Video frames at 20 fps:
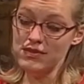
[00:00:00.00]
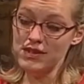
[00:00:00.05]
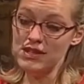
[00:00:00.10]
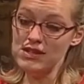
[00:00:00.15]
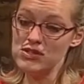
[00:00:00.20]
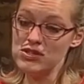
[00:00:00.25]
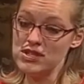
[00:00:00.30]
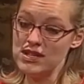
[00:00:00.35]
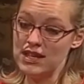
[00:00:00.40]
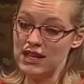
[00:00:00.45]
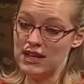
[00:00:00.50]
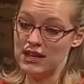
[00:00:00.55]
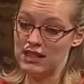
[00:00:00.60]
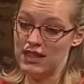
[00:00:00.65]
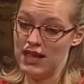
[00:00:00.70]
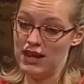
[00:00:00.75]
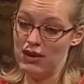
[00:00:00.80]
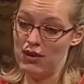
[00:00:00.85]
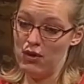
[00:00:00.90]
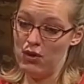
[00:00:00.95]
she had a
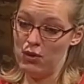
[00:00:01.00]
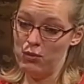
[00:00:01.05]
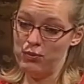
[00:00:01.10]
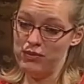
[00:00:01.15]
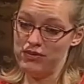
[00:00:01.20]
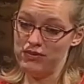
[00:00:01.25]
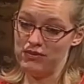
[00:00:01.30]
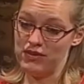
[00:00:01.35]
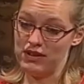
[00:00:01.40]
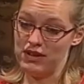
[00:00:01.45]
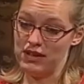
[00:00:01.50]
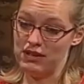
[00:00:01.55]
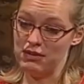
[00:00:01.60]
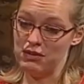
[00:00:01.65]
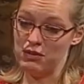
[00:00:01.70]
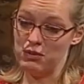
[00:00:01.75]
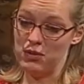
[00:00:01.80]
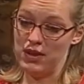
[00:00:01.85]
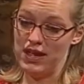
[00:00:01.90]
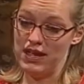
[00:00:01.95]
lot of hopes for
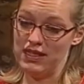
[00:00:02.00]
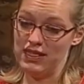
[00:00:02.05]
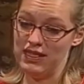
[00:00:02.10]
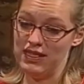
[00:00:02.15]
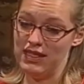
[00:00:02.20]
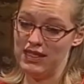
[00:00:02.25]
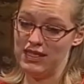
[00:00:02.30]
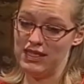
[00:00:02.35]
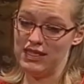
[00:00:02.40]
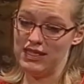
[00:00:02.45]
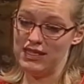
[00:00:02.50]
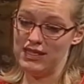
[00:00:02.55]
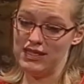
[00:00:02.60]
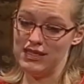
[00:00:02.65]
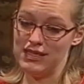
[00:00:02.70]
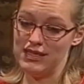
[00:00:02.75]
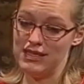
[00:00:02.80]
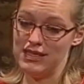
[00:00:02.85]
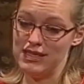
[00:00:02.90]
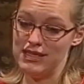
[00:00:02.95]
you. And
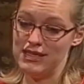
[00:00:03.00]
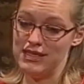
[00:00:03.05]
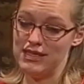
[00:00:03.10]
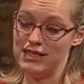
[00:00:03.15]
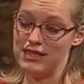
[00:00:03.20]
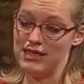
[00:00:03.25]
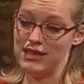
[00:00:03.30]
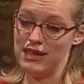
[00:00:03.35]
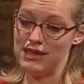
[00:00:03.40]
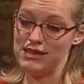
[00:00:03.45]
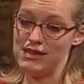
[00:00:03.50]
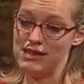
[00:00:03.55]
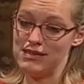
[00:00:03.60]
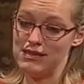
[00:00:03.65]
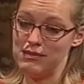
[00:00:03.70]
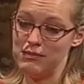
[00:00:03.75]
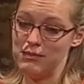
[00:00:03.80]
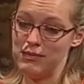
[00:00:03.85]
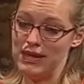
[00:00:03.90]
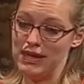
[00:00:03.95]
that
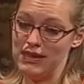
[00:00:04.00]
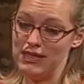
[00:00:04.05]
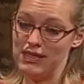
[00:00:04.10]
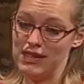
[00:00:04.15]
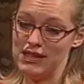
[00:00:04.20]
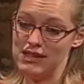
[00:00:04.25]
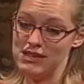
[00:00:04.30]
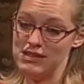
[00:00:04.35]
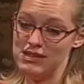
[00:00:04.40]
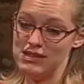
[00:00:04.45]
doesn't mean that